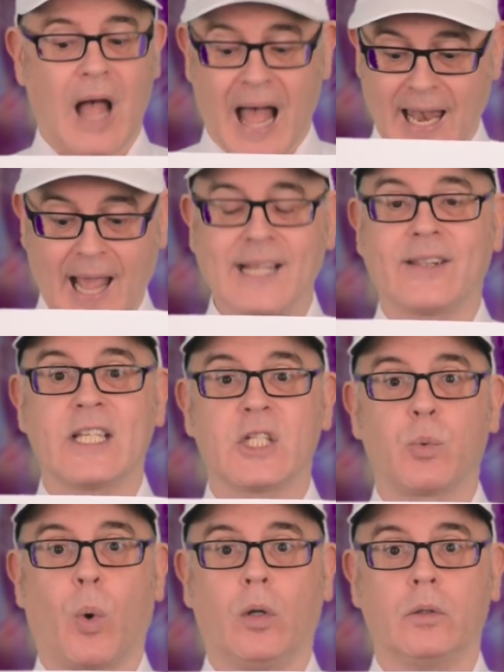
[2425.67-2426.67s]
I like
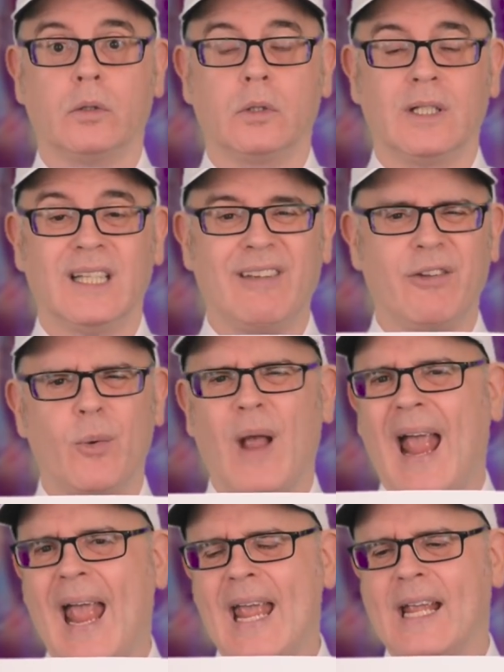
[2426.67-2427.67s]
this one. If you
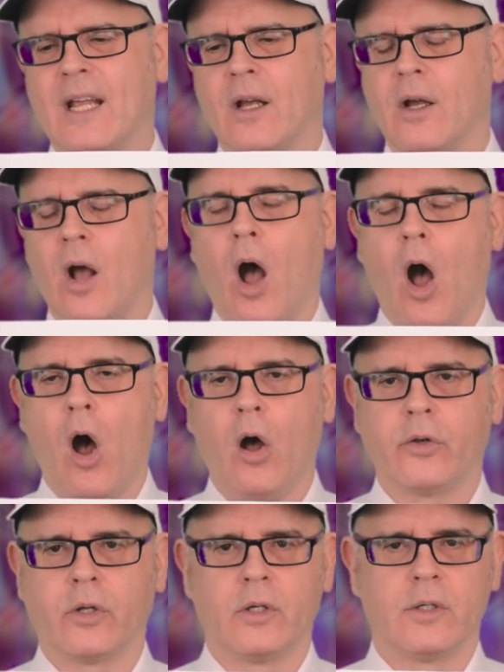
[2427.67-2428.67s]
egg
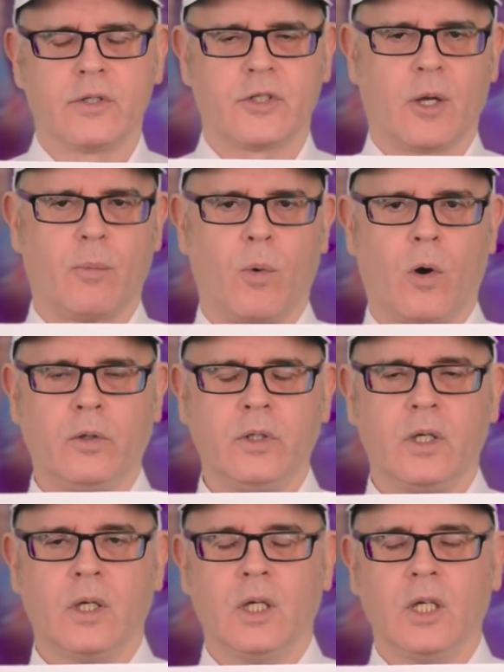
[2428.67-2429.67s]
on
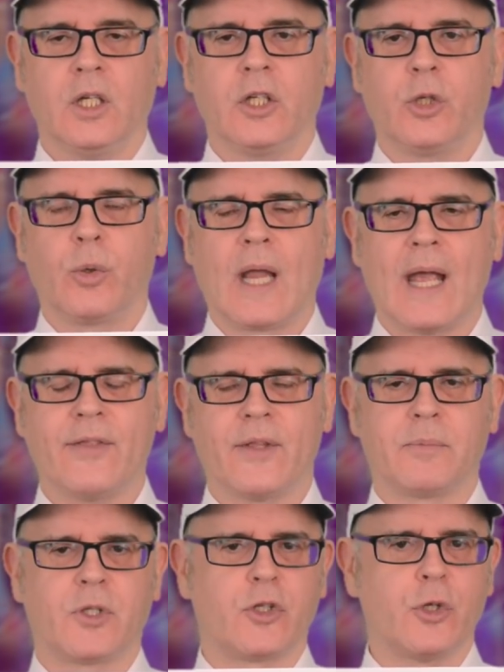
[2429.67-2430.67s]
someone, you get
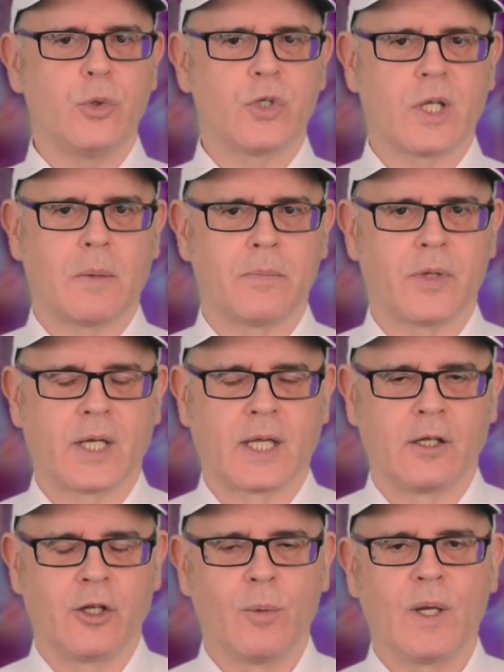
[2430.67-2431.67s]
them to do
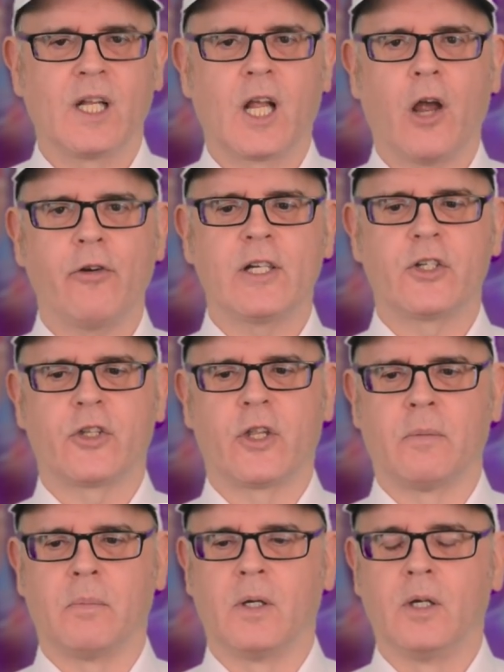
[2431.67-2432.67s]
something, you encourage
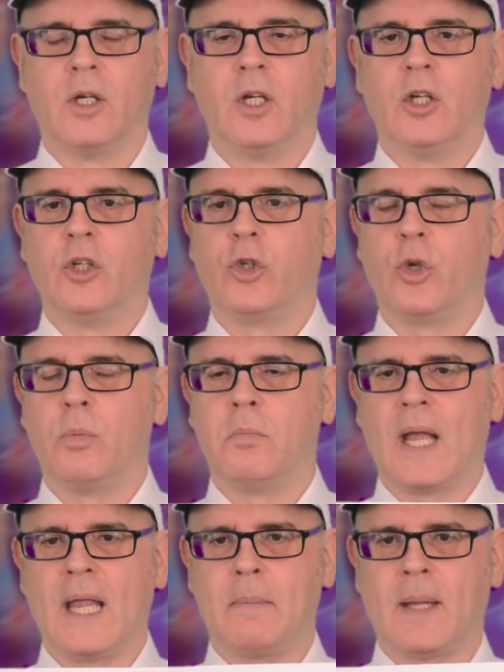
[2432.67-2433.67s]
them, you
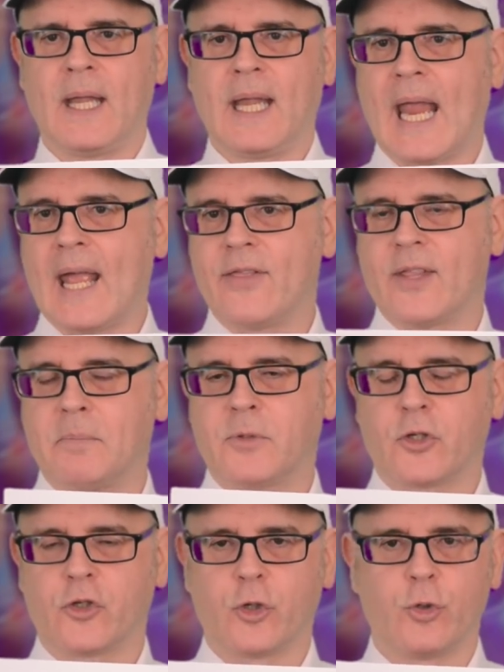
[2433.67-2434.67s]
maybe get them
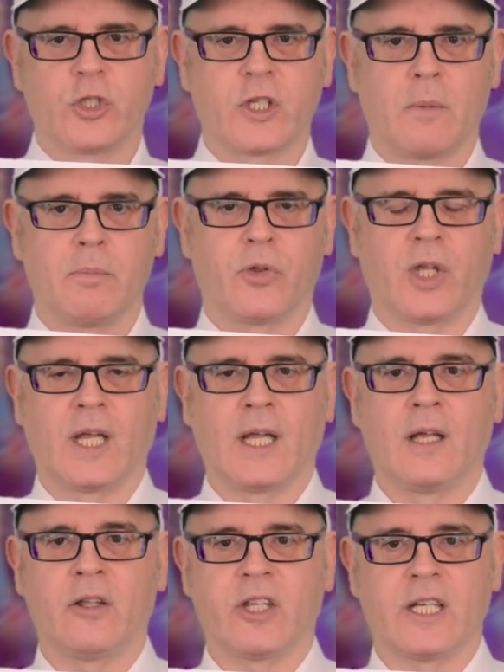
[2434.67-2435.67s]
to do
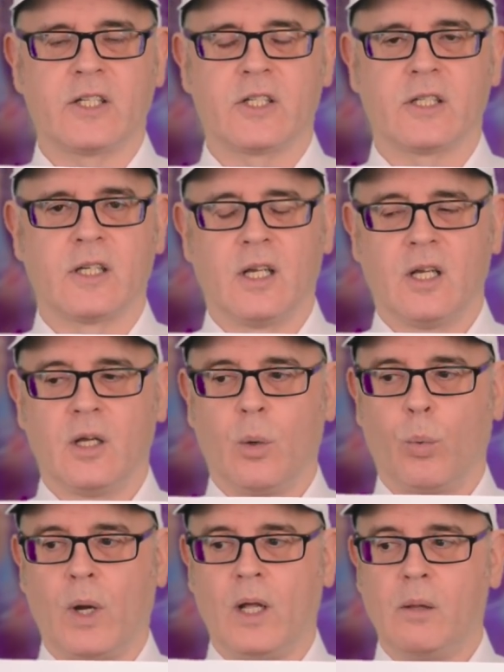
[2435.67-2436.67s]
something that
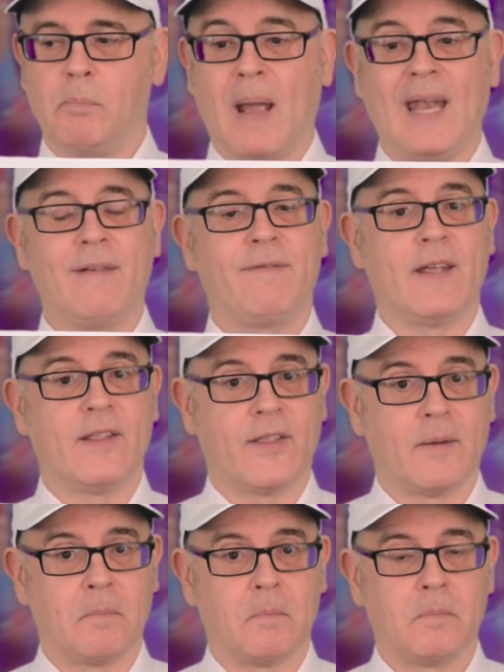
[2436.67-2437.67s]
will benefit
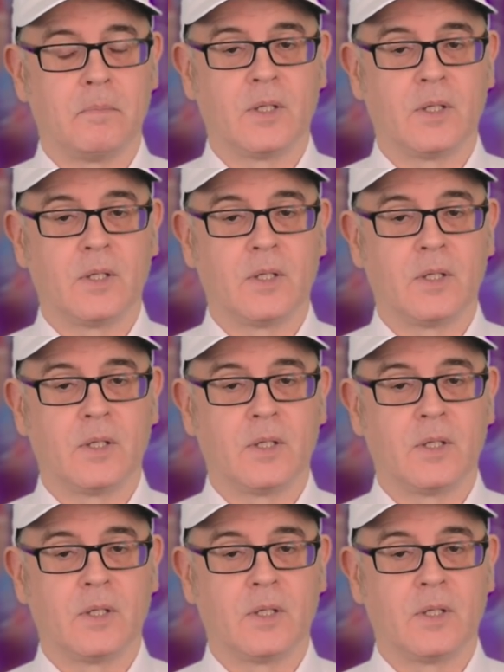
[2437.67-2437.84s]
them.